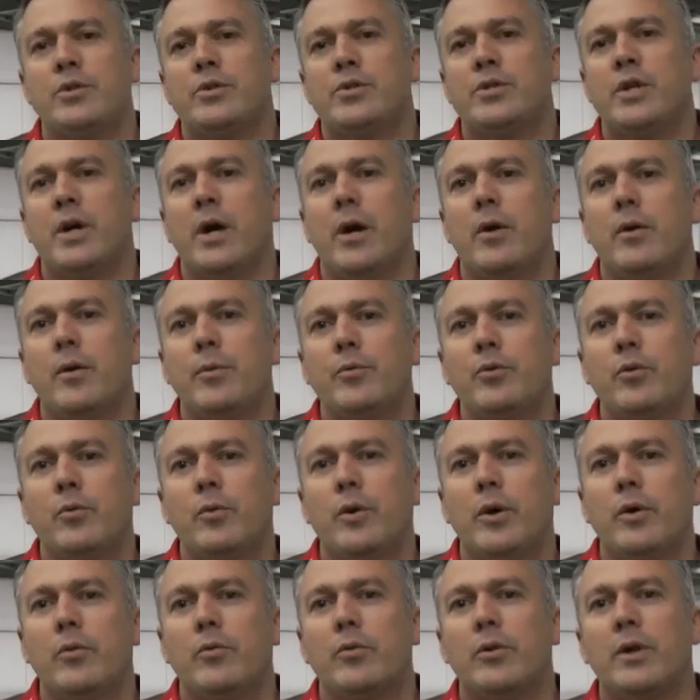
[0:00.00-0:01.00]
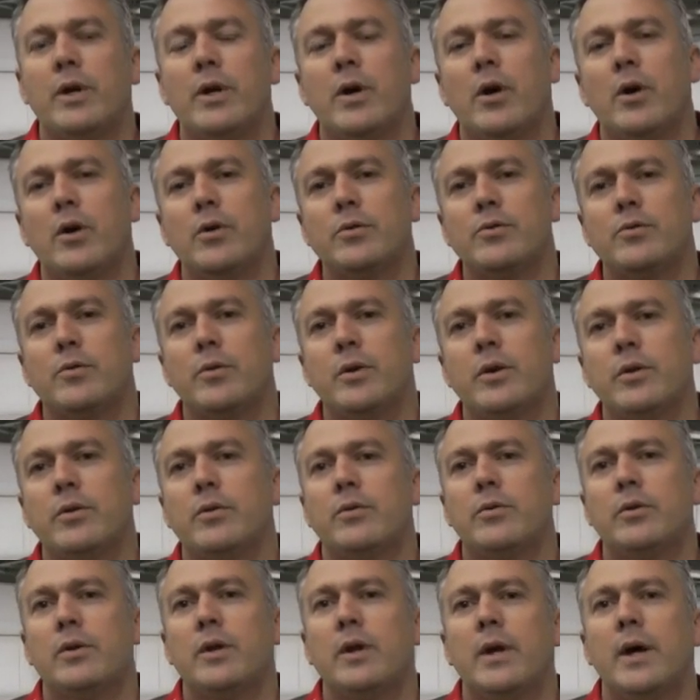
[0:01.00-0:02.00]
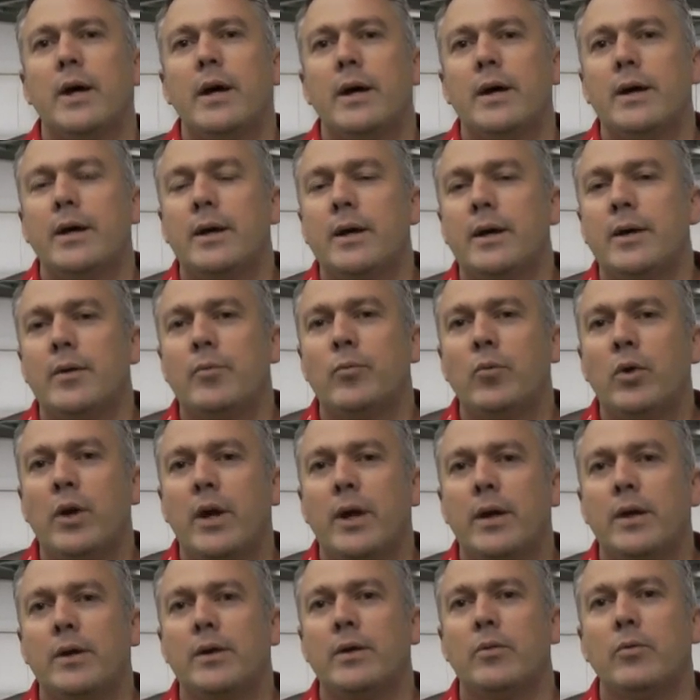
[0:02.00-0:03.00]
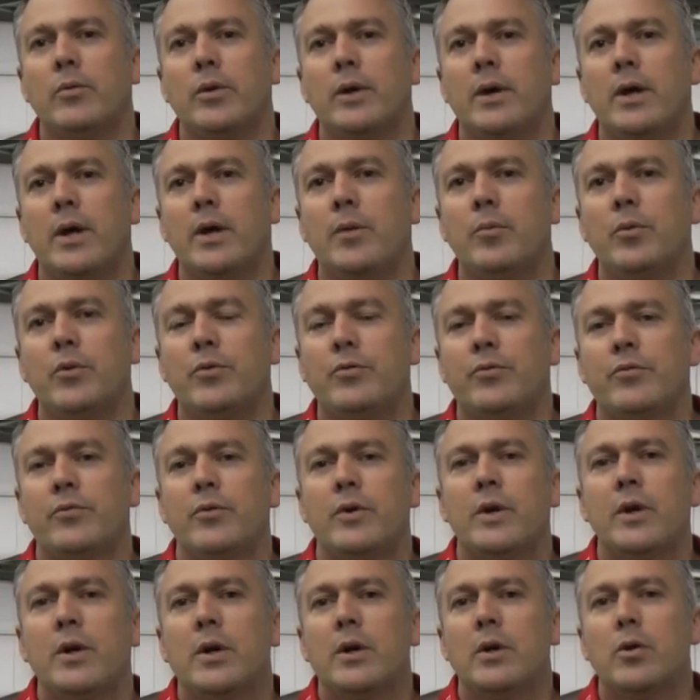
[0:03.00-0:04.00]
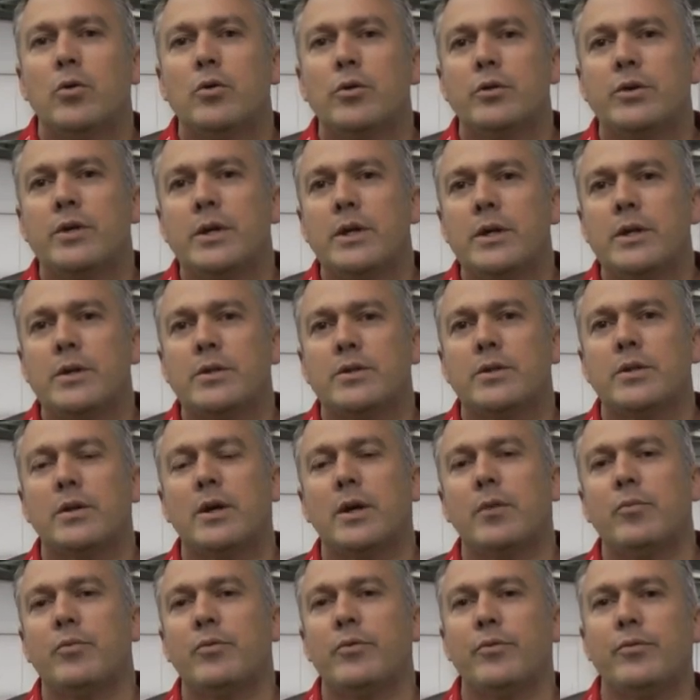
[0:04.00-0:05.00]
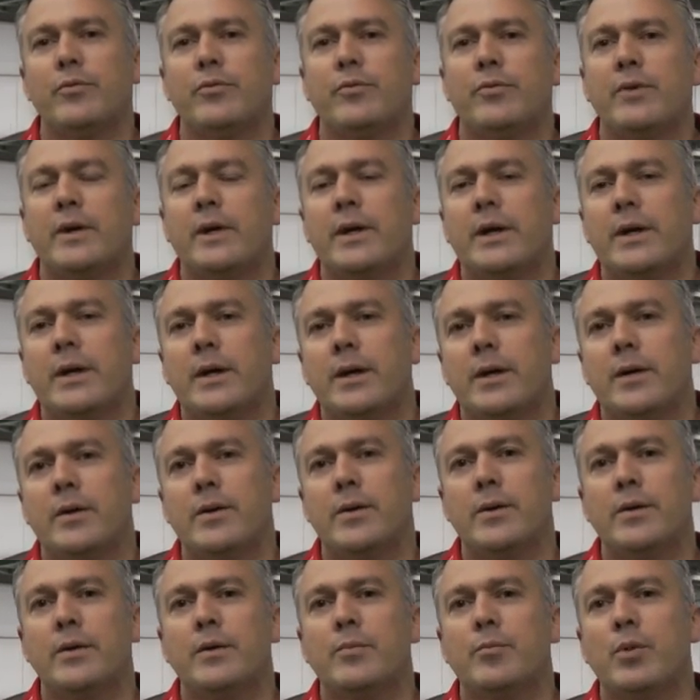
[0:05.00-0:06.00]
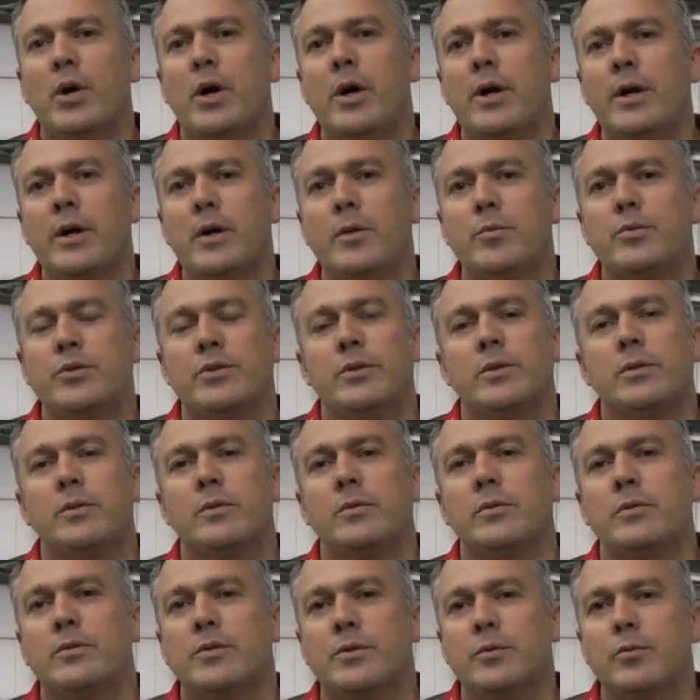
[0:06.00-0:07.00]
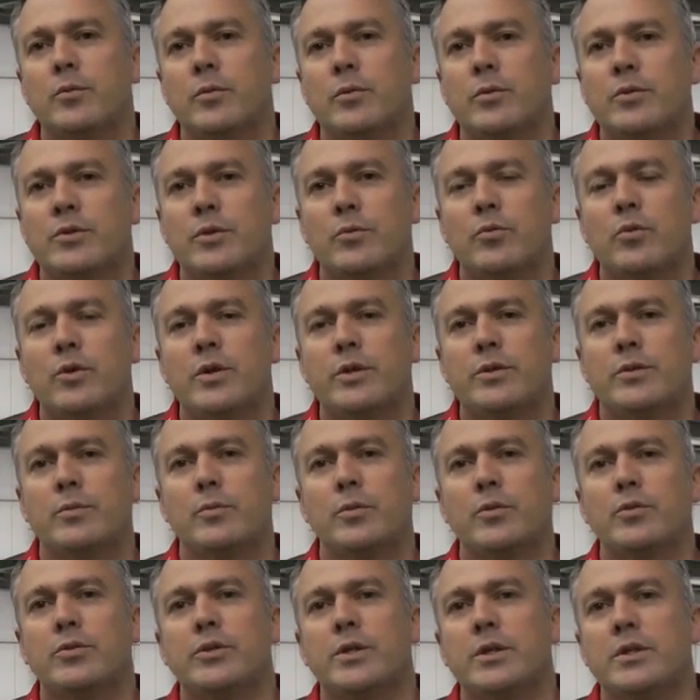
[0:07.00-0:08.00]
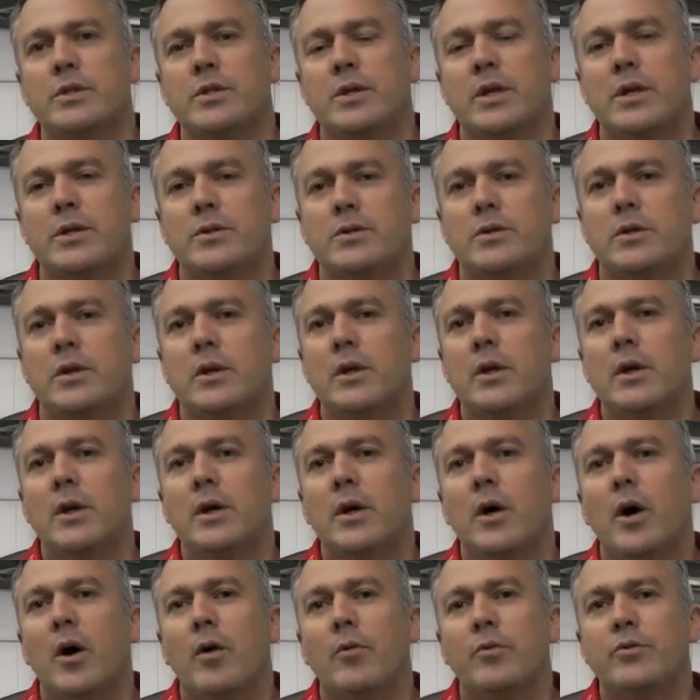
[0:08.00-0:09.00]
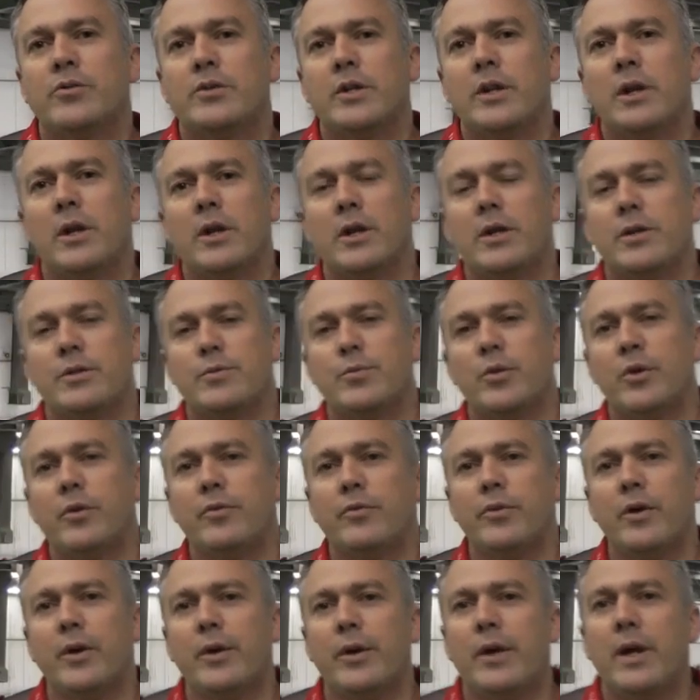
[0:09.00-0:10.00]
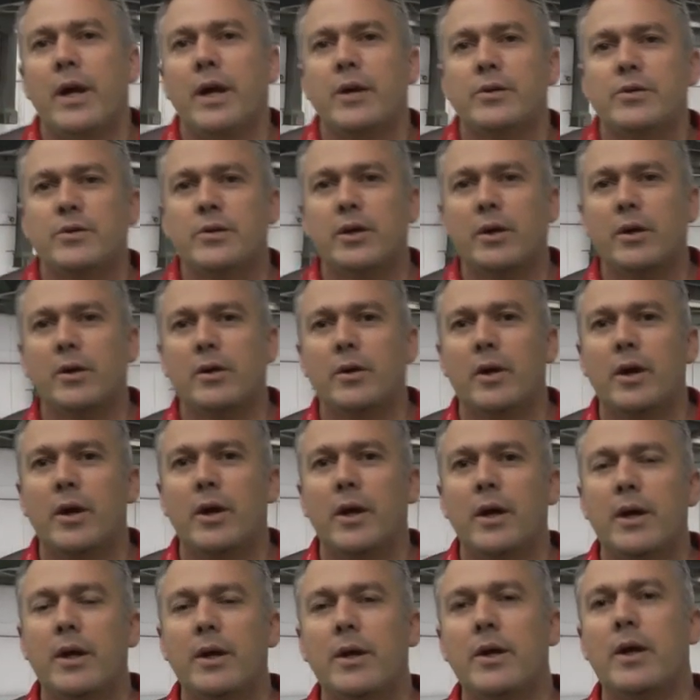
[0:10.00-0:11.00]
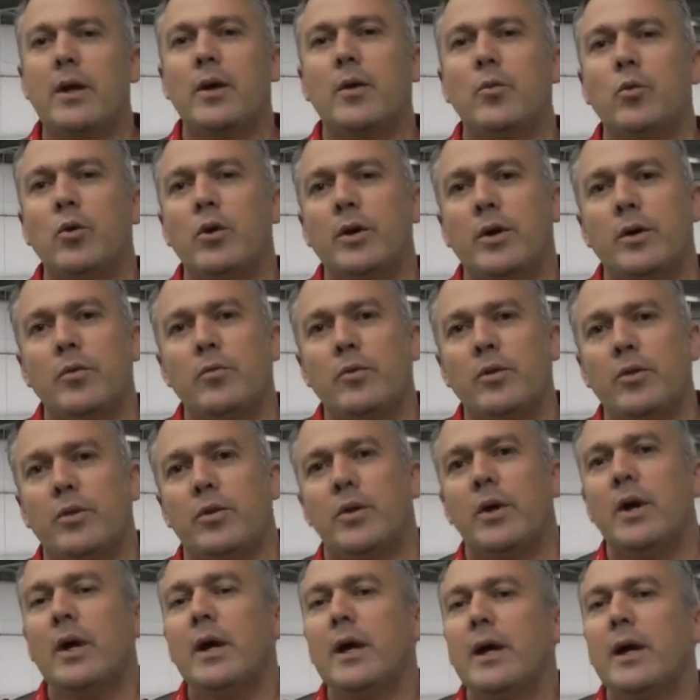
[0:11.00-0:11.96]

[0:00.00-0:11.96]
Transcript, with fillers: to GRM to work with Lee Holdsworth. Um, we, had a, we, had a, couple of good years, a couple of uh, podiums and some, some reasonable success. Obviously Lee's moved on now, so uh, and now I'm working with